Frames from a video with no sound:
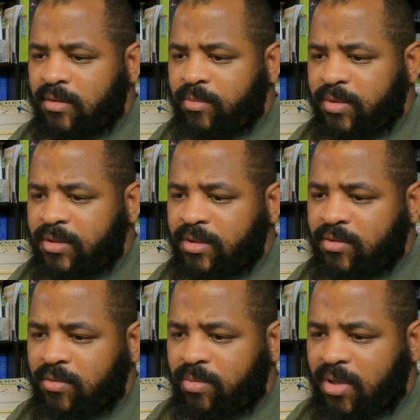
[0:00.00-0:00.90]

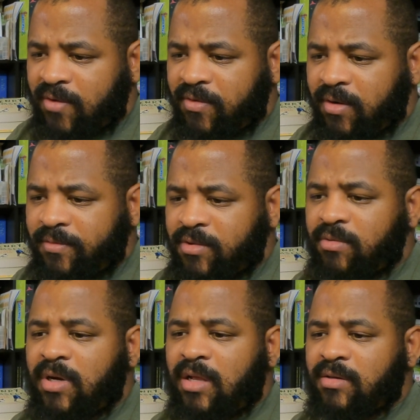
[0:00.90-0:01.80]
potential profit of
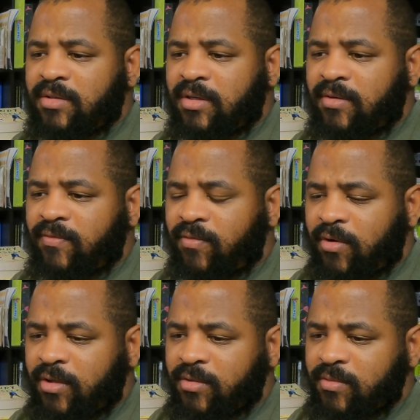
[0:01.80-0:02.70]

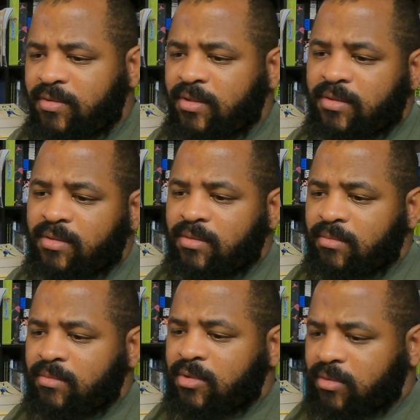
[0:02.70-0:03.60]
$2.42.
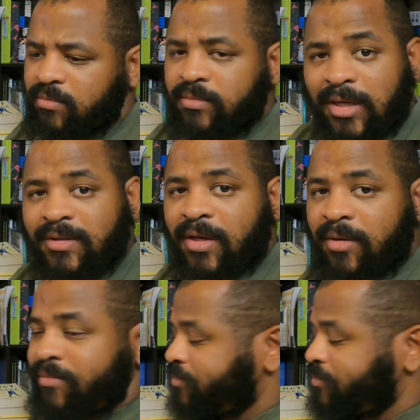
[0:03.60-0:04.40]
So I'll take it.